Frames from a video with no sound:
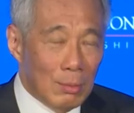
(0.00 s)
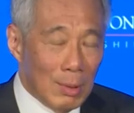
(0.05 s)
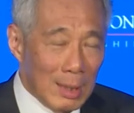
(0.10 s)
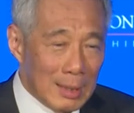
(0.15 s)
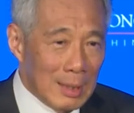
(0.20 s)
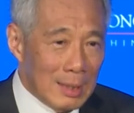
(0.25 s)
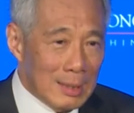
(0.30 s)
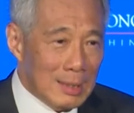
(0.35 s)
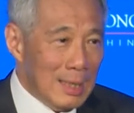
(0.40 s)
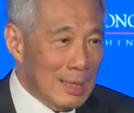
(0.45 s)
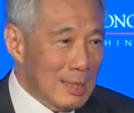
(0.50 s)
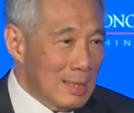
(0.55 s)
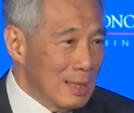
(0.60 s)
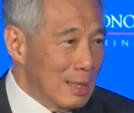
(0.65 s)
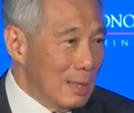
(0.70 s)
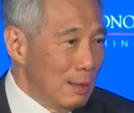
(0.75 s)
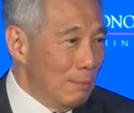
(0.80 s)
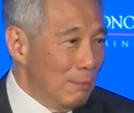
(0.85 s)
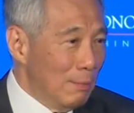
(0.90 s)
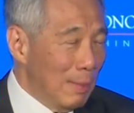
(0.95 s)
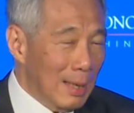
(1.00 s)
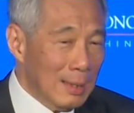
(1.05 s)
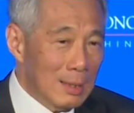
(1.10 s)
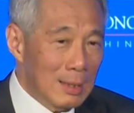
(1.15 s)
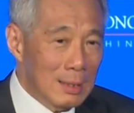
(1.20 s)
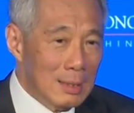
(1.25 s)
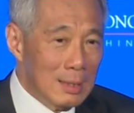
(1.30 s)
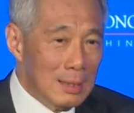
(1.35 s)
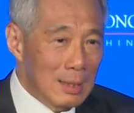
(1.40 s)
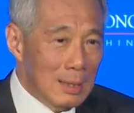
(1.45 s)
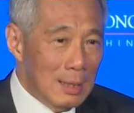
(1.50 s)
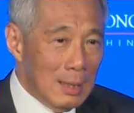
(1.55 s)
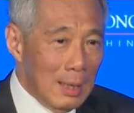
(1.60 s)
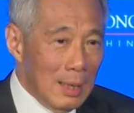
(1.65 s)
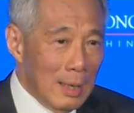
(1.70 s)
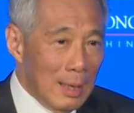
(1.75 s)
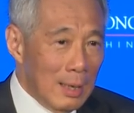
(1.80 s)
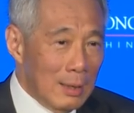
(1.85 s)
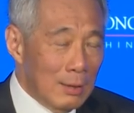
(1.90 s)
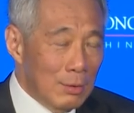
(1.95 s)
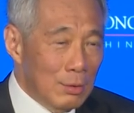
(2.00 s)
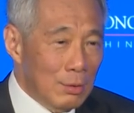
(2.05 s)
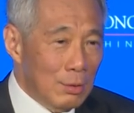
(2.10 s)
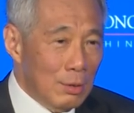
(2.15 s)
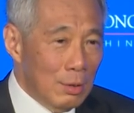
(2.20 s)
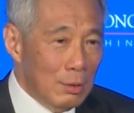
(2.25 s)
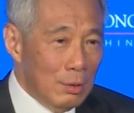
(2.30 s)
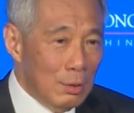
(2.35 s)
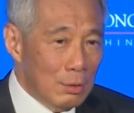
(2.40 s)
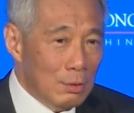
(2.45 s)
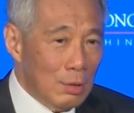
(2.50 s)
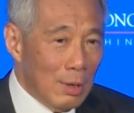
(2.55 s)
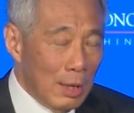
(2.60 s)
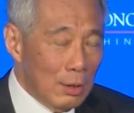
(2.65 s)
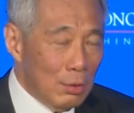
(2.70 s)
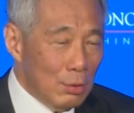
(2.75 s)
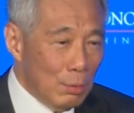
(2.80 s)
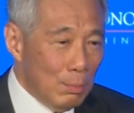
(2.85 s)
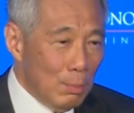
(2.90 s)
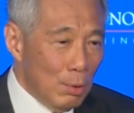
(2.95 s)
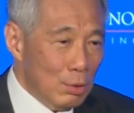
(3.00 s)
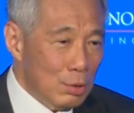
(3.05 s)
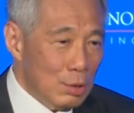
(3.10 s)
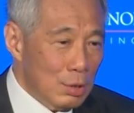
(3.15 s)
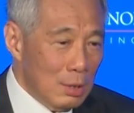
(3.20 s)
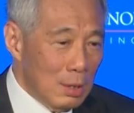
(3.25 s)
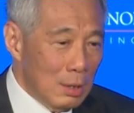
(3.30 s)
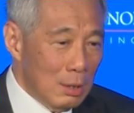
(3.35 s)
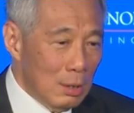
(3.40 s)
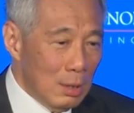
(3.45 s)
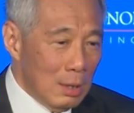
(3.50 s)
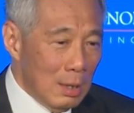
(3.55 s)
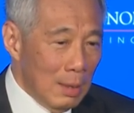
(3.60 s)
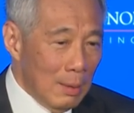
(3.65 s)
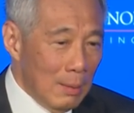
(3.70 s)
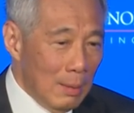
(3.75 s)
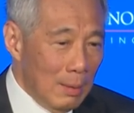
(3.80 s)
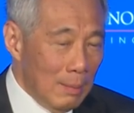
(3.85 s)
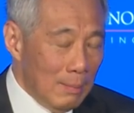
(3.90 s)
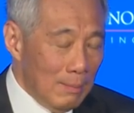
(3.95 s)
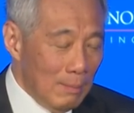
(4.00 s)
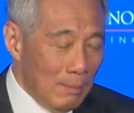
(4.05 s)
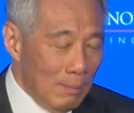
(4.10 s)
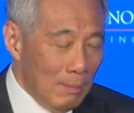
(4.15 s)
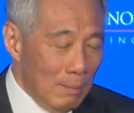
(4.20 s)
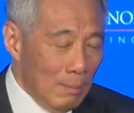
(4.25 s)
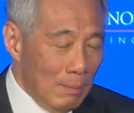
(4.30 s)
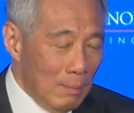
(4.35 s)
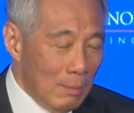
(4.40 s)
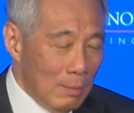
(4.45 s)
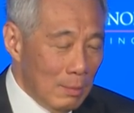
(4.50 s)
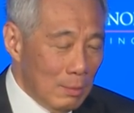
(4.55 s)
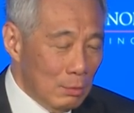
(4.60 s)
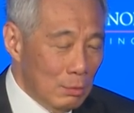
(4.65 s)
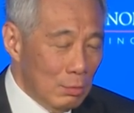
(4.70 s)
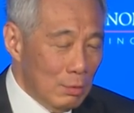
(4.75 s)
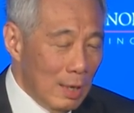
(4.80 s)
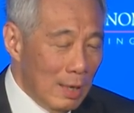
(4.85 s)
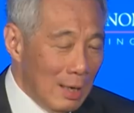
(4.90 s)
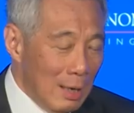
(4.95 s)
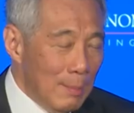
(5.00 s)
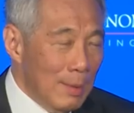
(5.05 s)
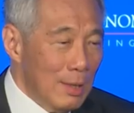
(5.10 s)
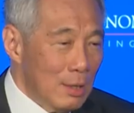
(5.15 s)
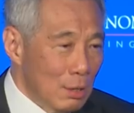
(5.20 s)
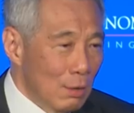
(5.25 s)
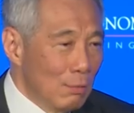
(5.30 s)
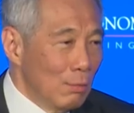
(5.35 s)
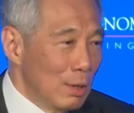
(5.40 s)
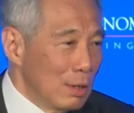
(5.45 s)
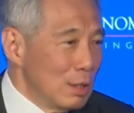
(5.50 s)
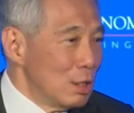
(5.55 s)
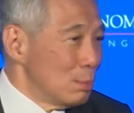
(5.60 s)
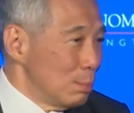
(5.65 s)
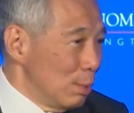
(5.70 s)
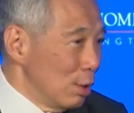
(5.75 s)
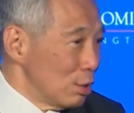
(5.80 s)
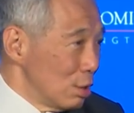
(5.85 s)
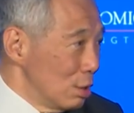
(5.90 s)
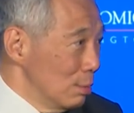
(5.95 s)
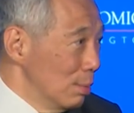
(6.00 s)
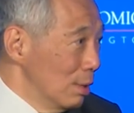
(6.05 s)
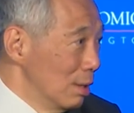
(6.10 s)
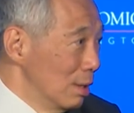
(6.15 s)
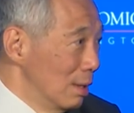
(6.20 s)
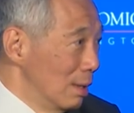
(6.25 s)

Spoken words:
what are sensitive matters, and you try to push to the limits of what is possible.